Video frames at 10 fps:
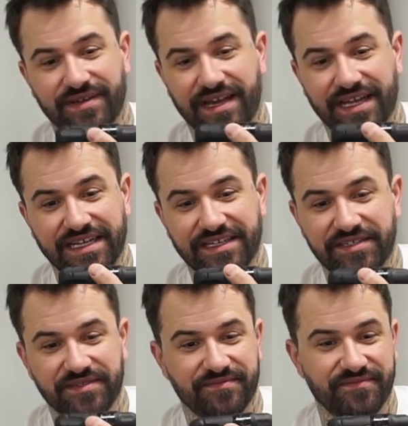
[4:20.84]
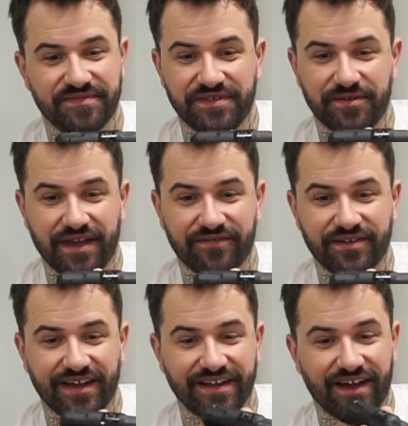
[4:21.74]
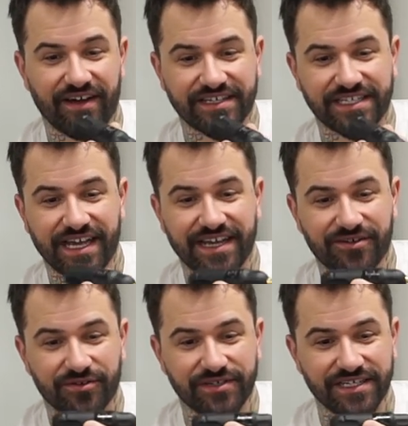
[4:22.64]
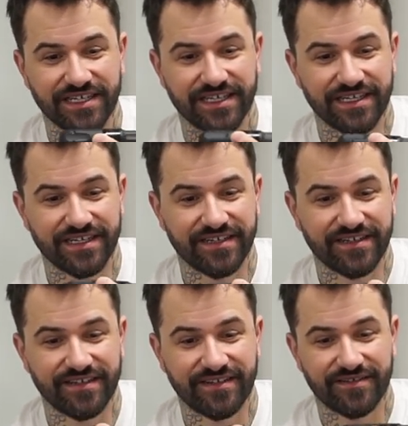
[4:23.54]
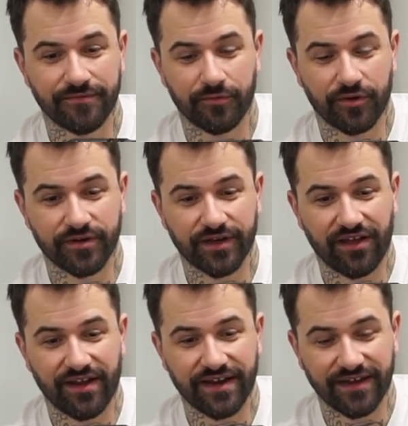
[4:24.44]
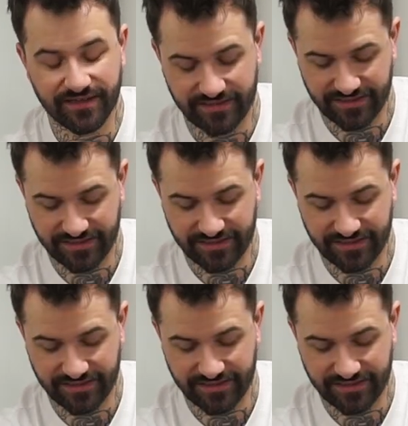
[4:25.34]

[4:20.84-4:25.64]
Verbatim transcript: and you have a, an RCA corded wand liner.